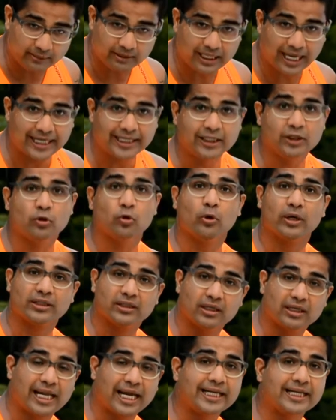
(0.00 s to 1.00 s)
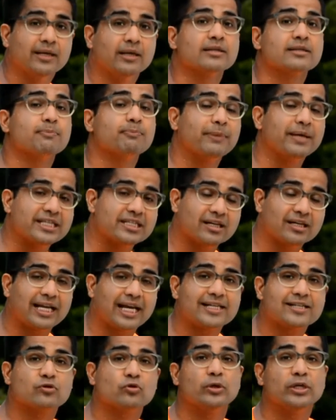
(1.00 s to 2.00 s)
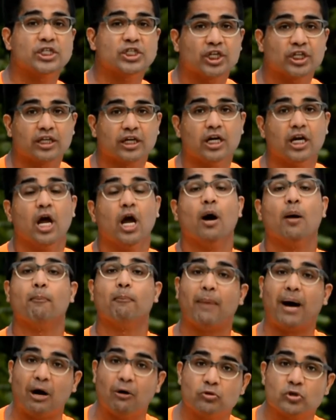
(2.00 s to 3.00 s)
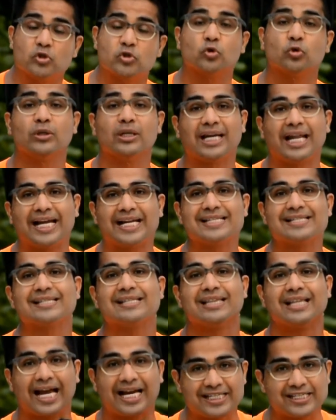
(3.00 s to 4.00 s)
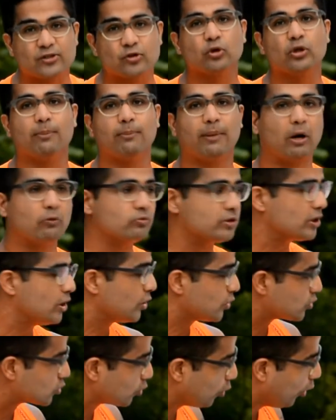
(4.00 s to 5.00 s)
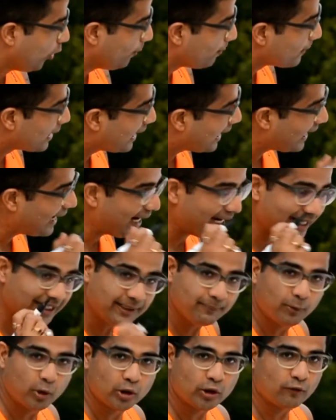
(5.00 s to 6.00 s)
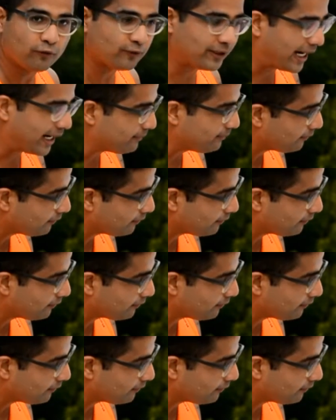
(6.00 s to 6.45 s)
line to other line, major lines to each other, mounts to the lines, lines to the mounts. So any point of time